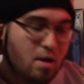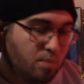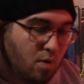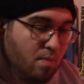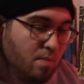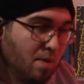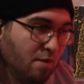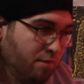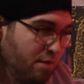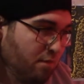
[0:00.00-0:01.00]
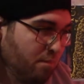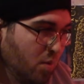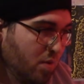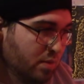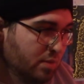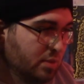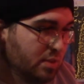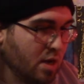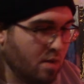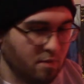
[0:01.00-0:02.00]
Probably my favorite part in this
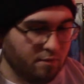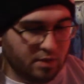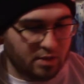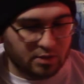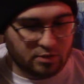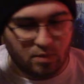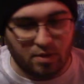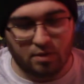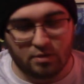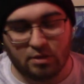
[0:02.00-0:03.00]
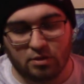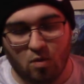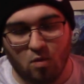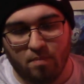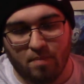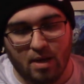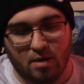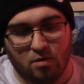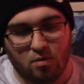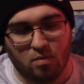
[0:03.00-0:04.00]
entire movie is when there's this old
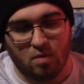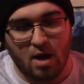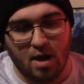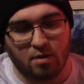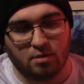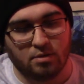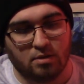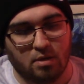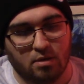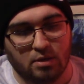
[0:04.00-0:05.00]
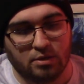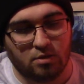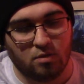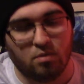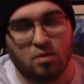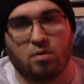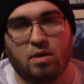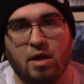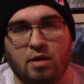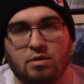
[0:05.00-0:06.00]
man who hires these two little
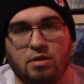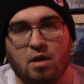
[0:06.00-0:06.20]
kids